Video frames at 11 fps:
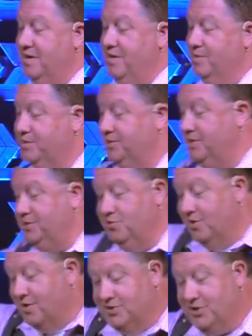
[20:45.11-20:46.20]
your
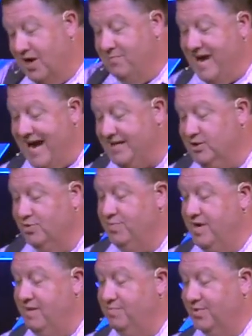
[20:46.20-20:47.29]
sister-in-law has gone back to her
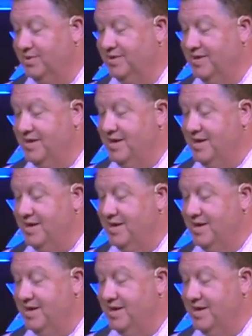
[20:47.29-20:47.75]
people